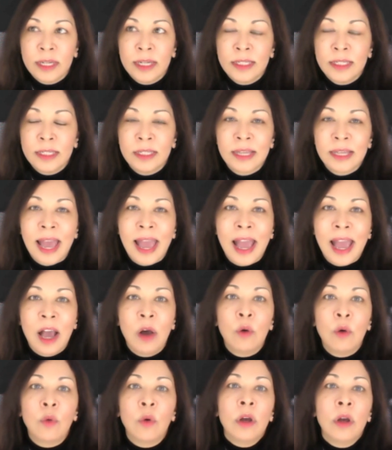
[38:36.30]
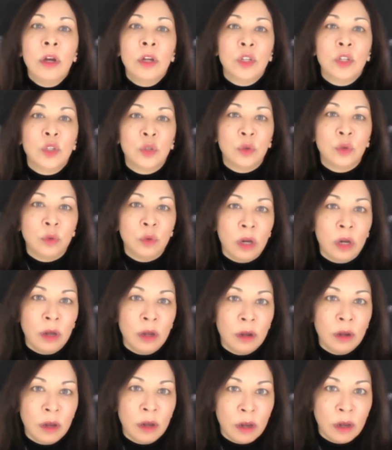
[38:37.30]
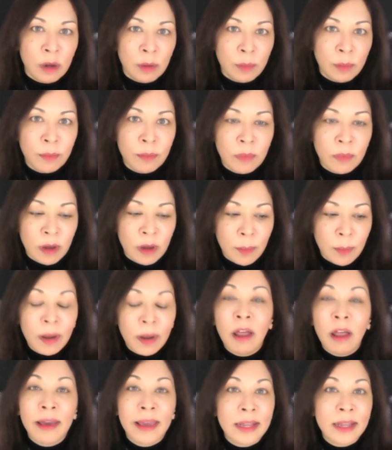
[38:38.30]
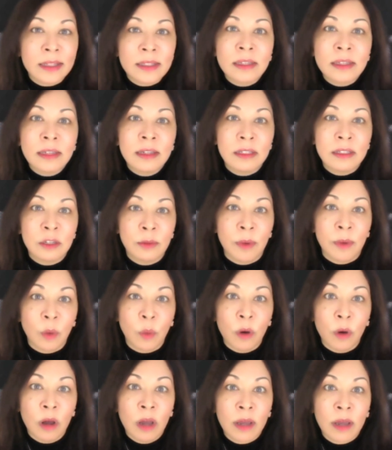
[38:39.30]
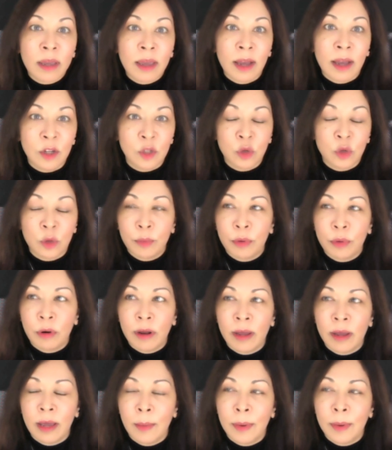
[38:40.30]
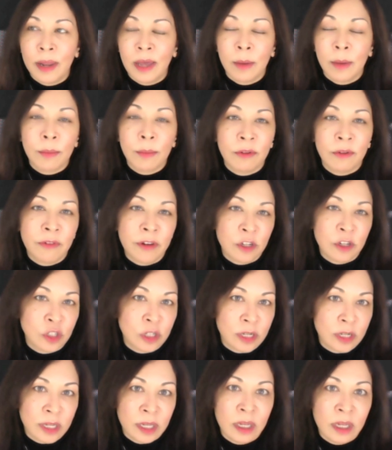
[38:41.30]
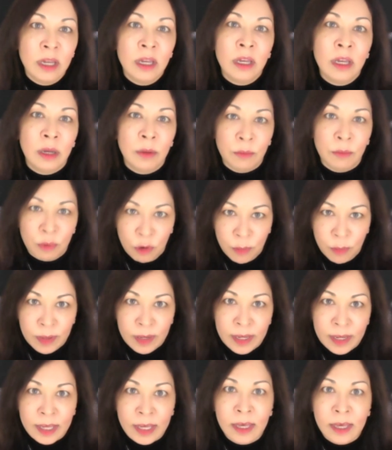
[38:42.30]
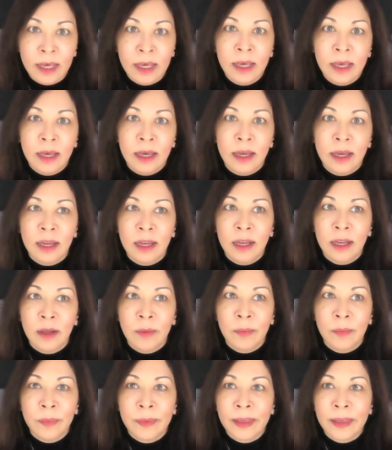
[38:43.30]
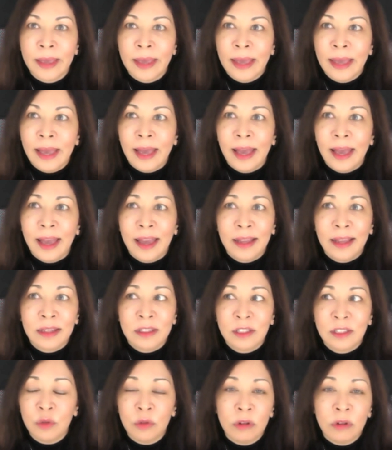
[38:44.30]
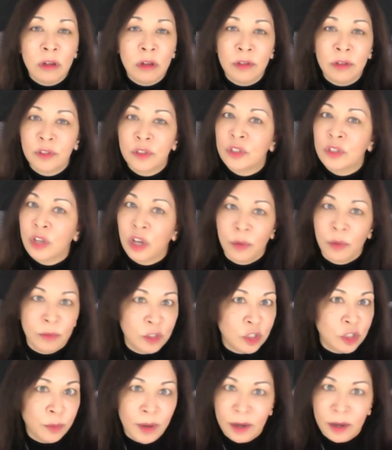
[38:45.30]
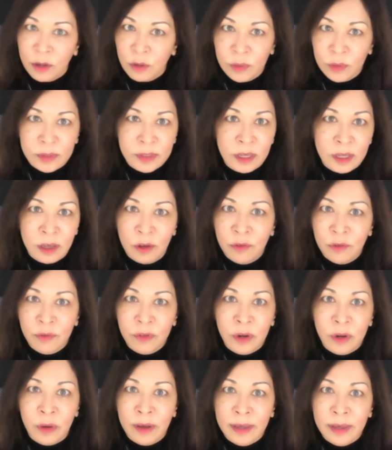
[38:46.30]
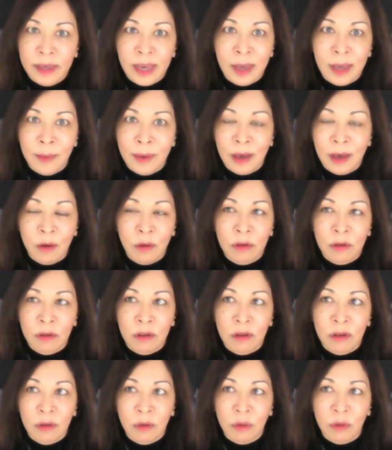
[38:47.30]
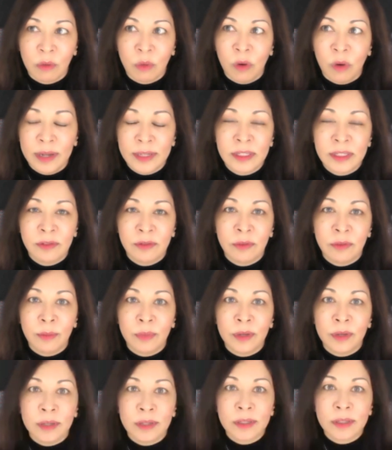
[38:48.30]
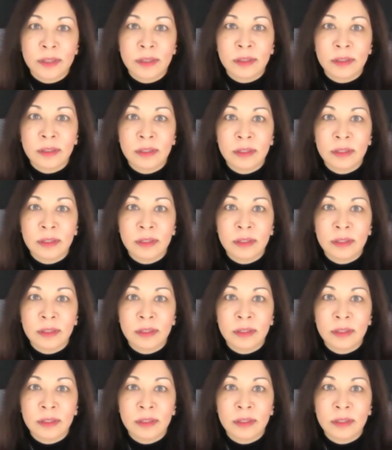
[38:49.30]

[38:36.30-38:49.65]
how to apply it to my work, how to apply it professionally and properly. And you learn so much about yourself. I came out quite a different person.